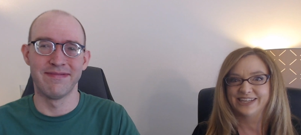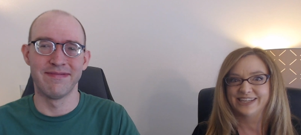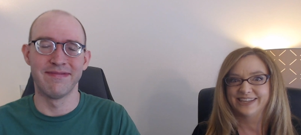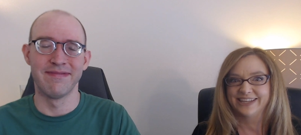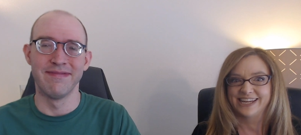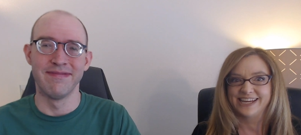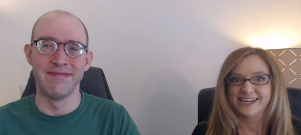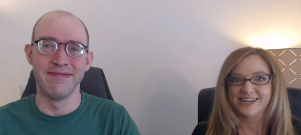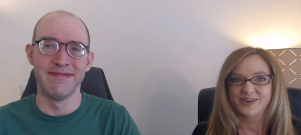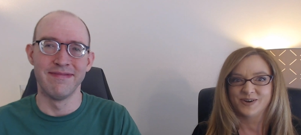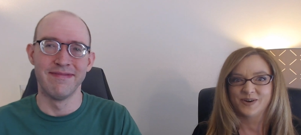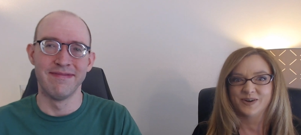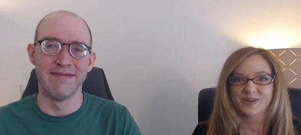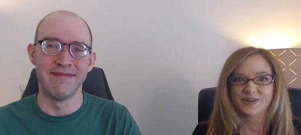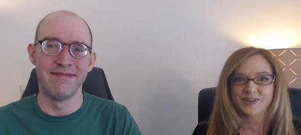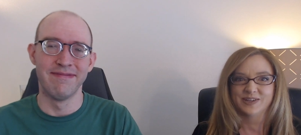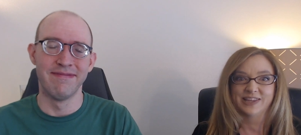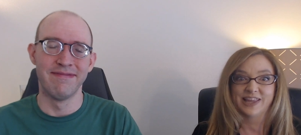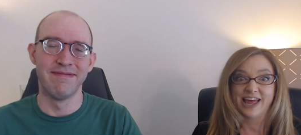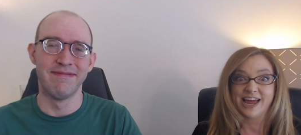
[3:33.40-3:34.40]

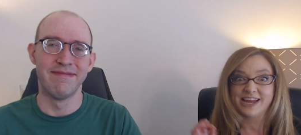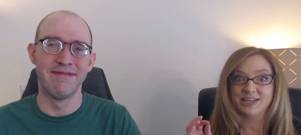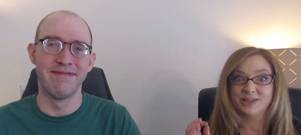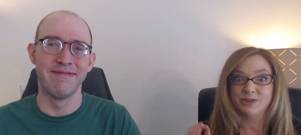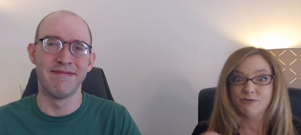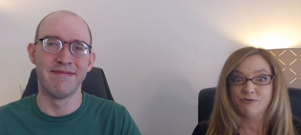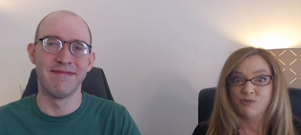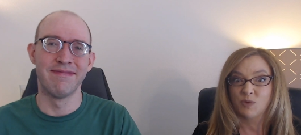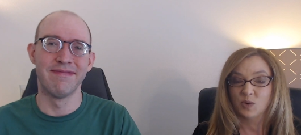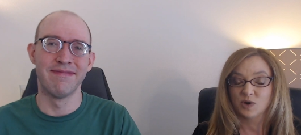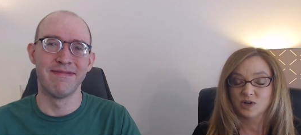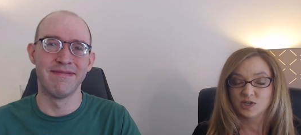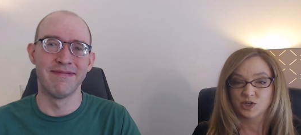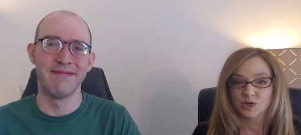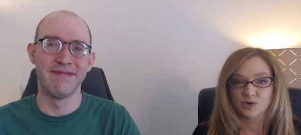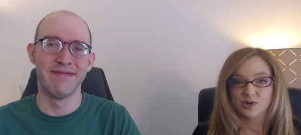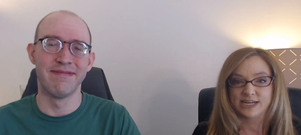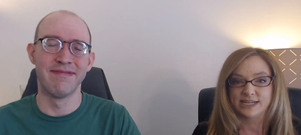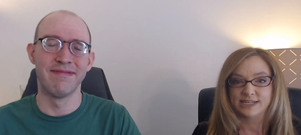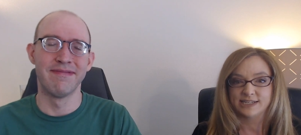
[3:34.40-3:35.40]
Speaker 1: legal, like the
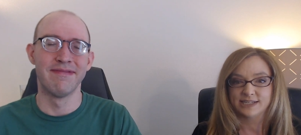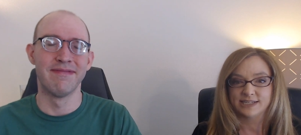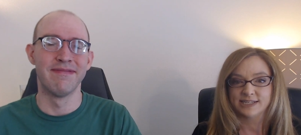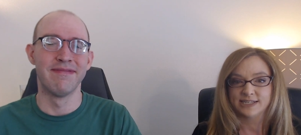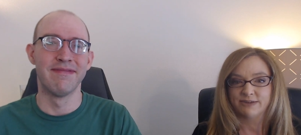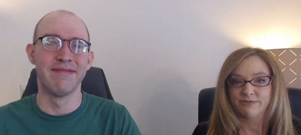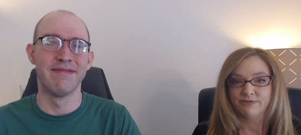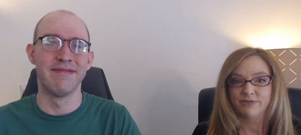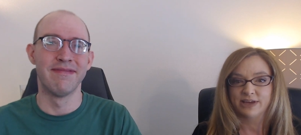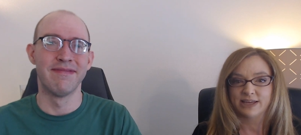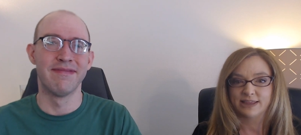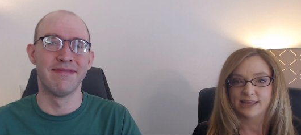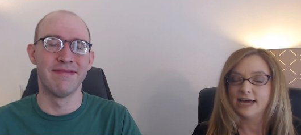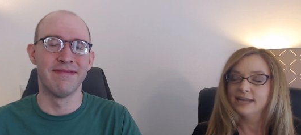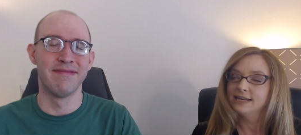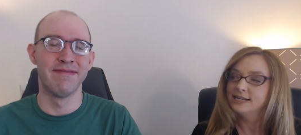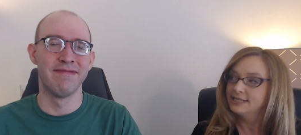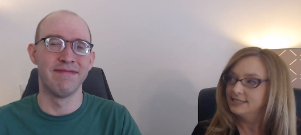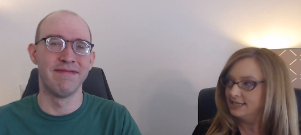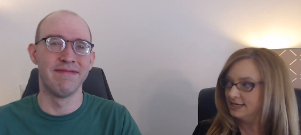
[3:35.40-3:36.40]
forgeries and stuff like that.
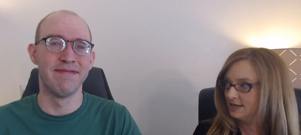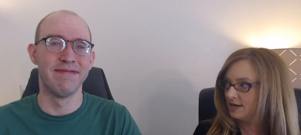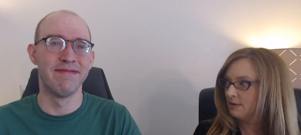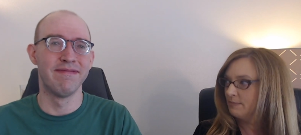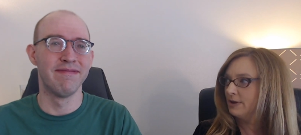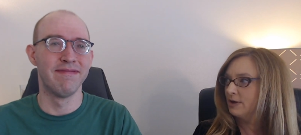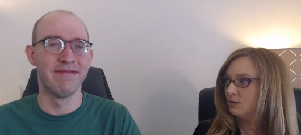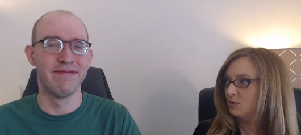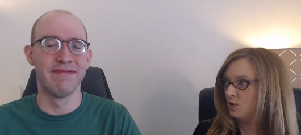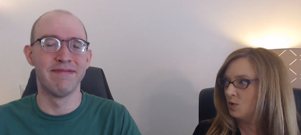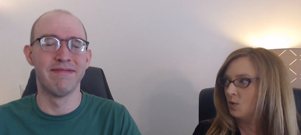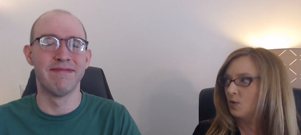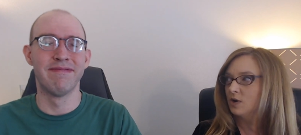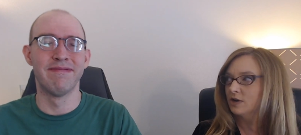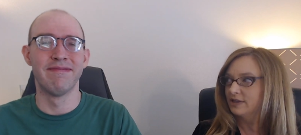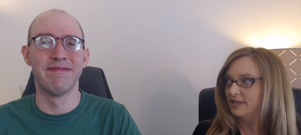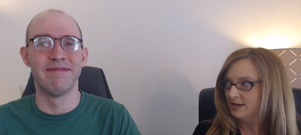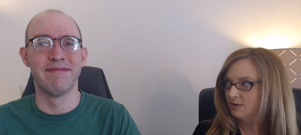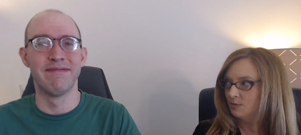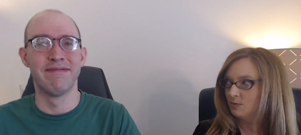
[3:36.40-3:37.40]
And it did come out in
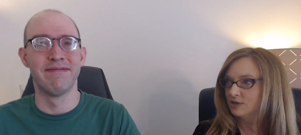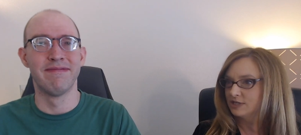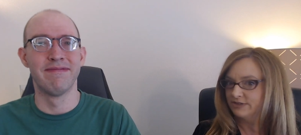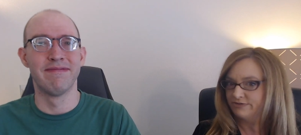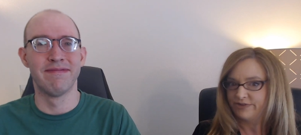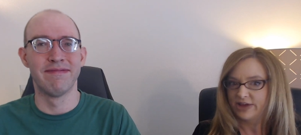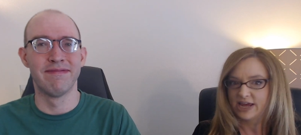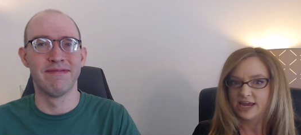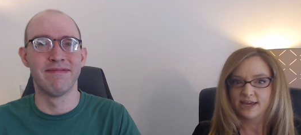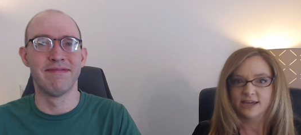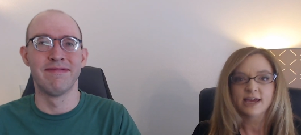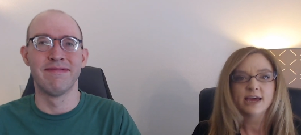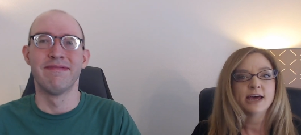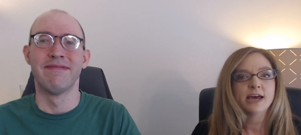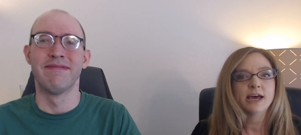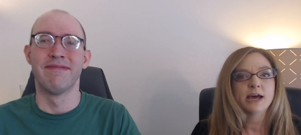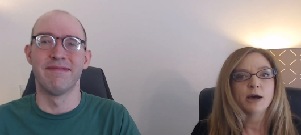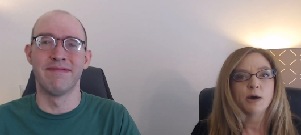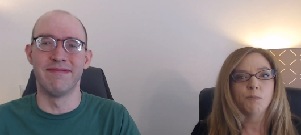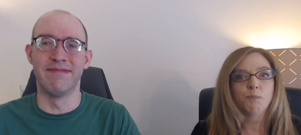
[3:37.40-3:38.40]
court that it was a fake,
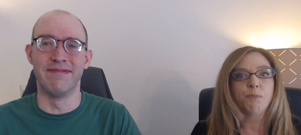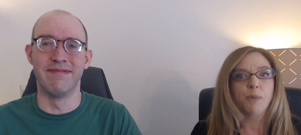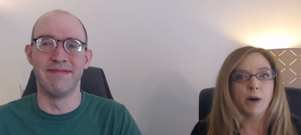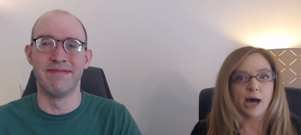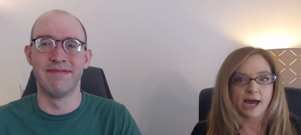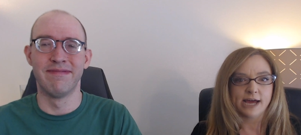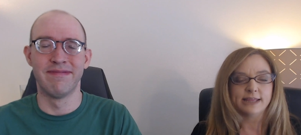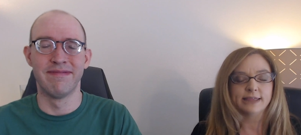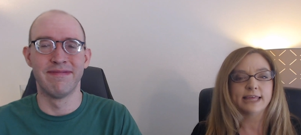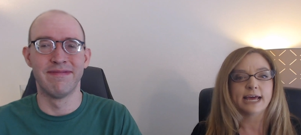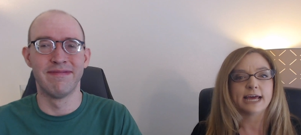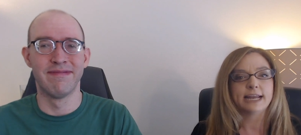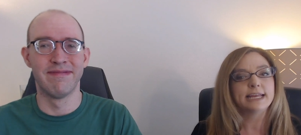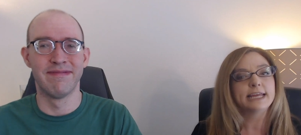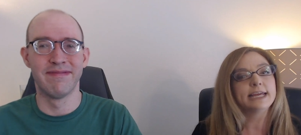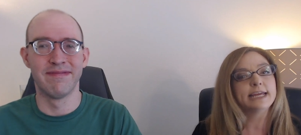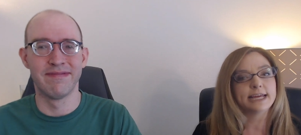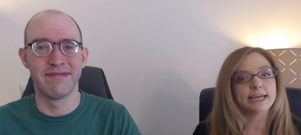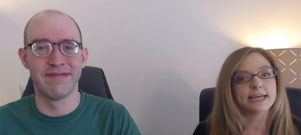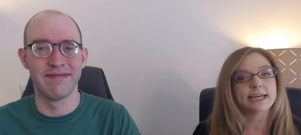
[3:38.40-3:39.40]
but that
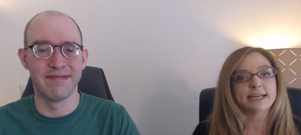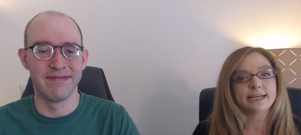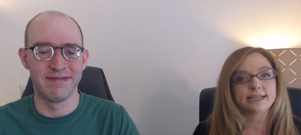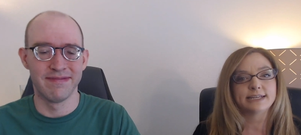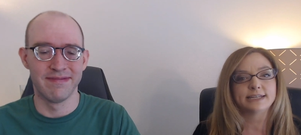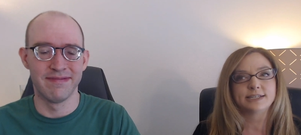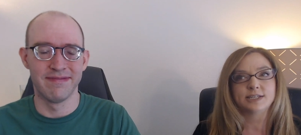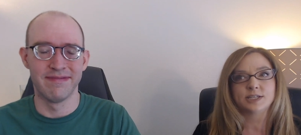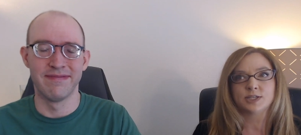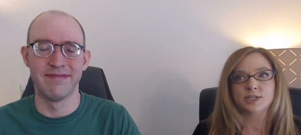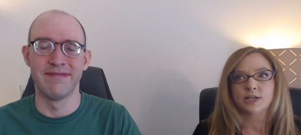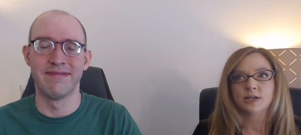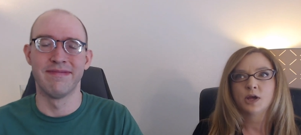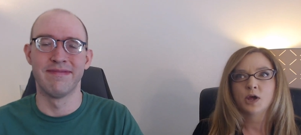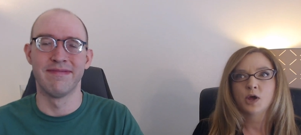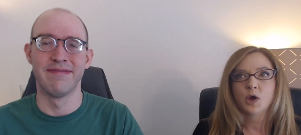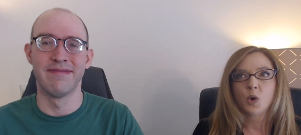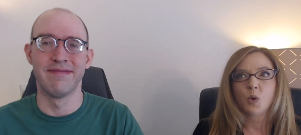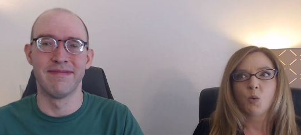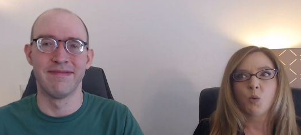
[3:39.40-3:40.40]
he is
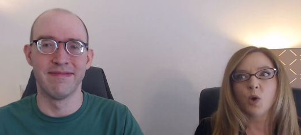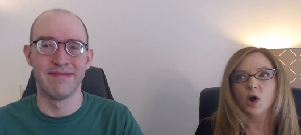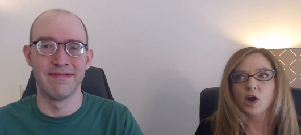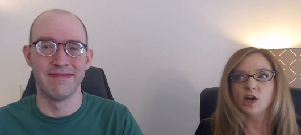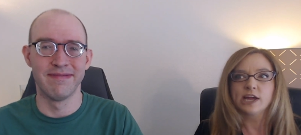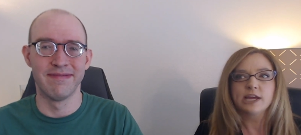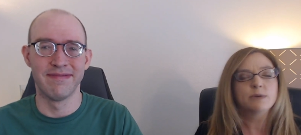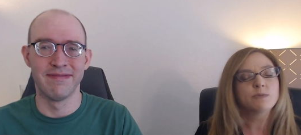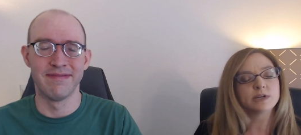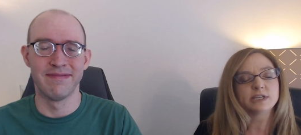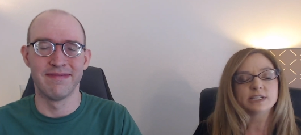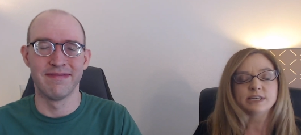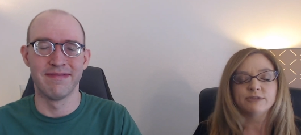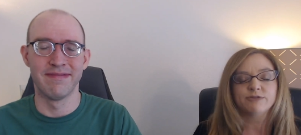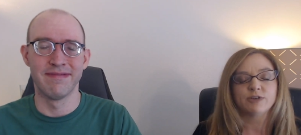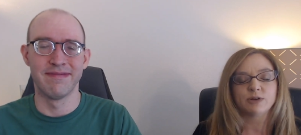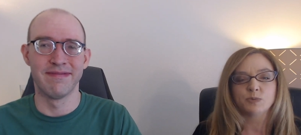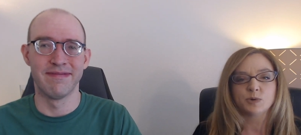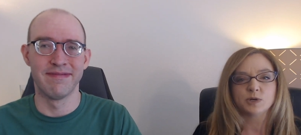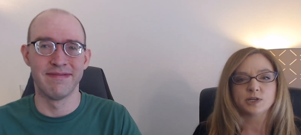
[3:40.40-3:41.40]
working with
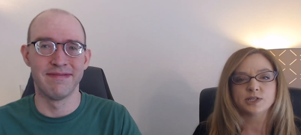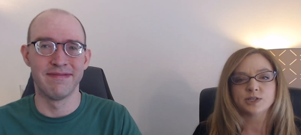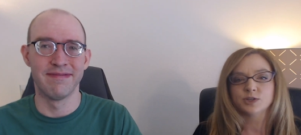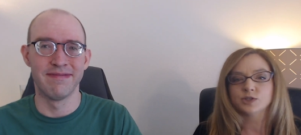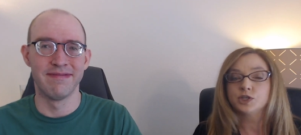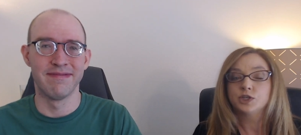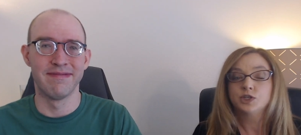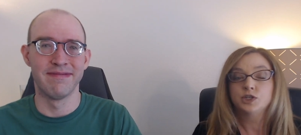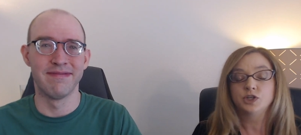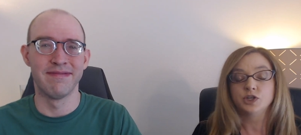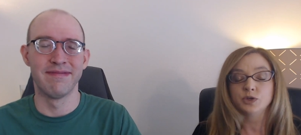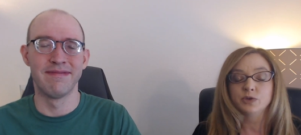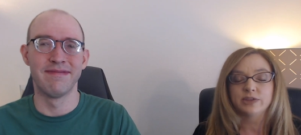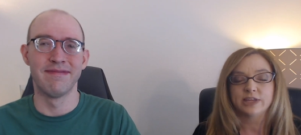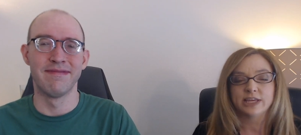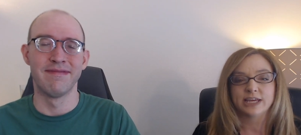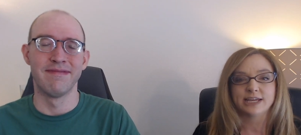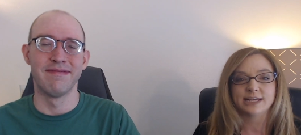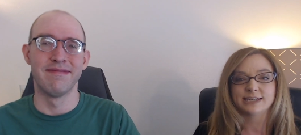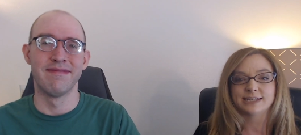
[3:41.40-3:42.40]
different prisoners to do
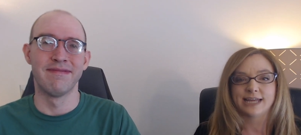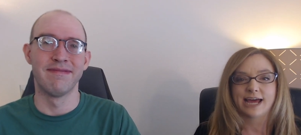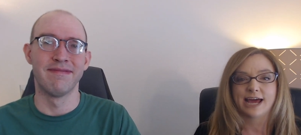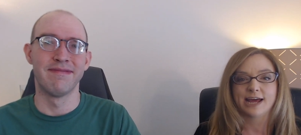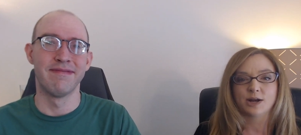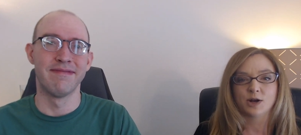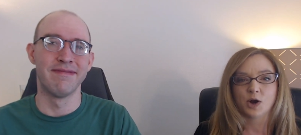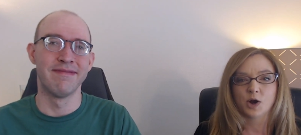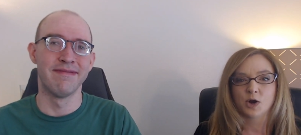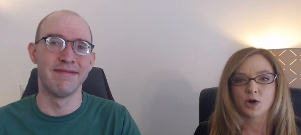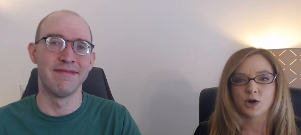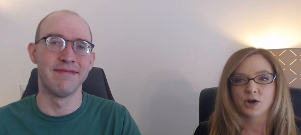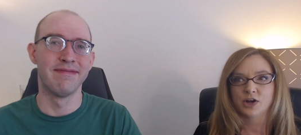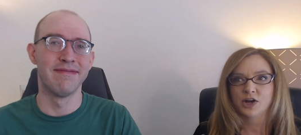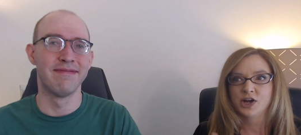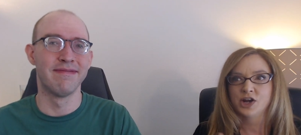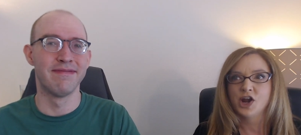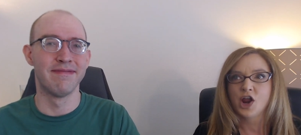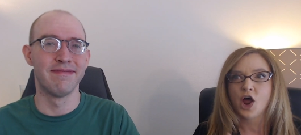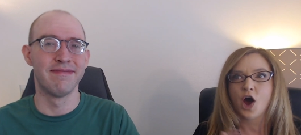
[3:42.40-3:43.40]
things that are
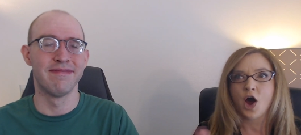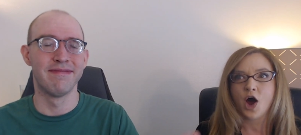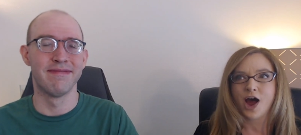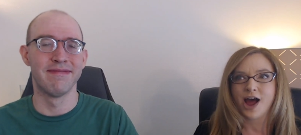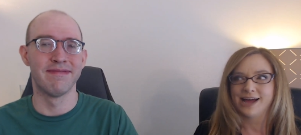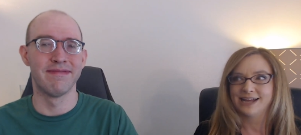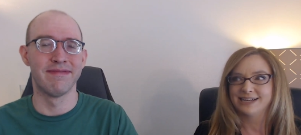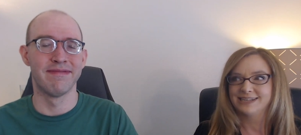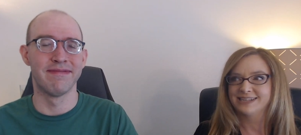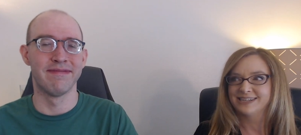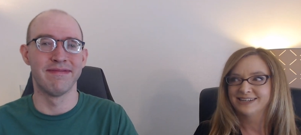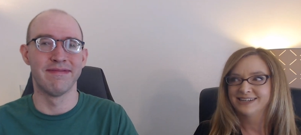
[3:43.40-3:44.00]
not